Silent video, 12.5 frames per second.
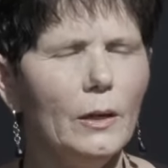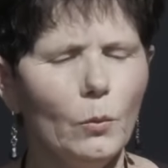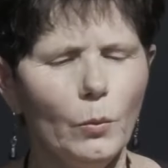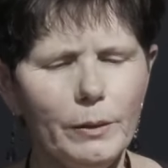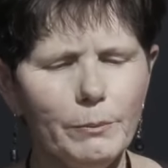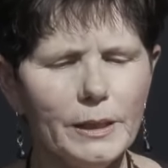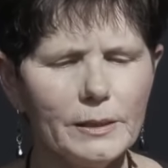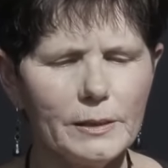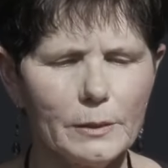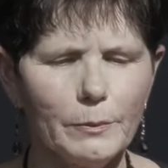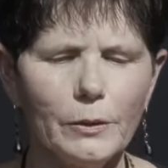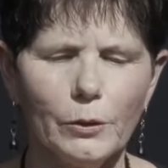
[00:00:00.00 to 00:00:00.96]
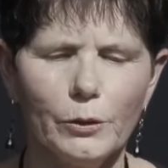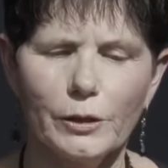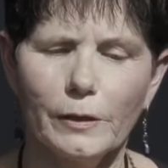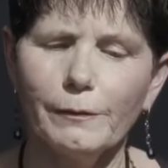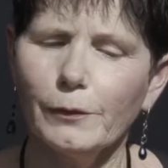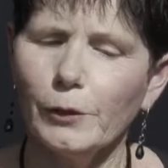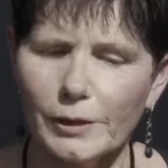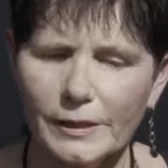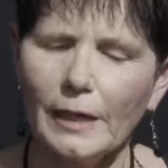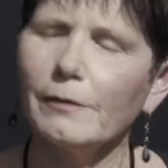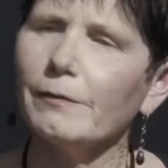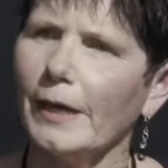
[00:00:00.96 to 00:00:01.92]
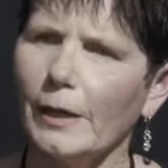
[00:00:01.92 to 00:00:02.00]
When Minister Mahuta first
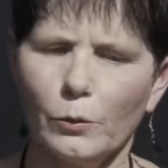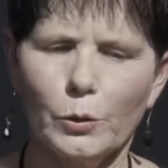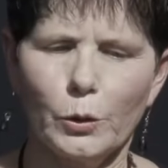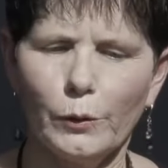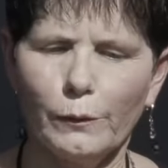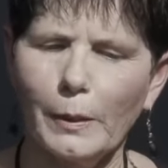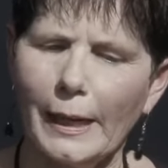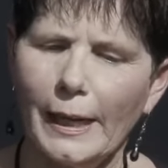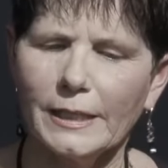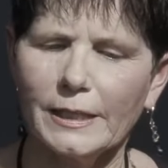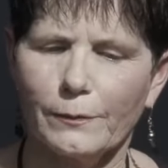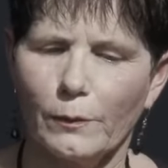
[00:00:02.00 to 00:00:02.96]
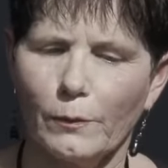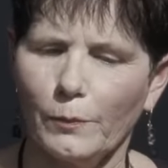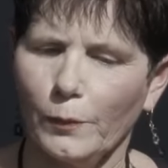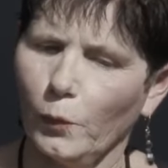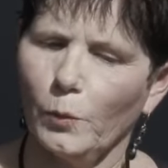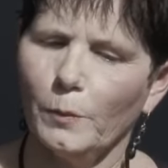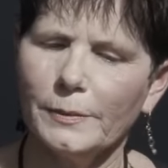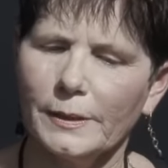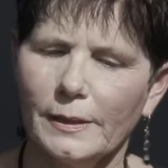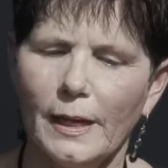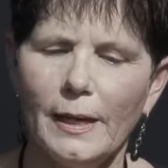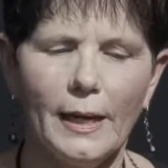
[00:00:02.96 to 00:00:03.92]
unveiled her plans for reforms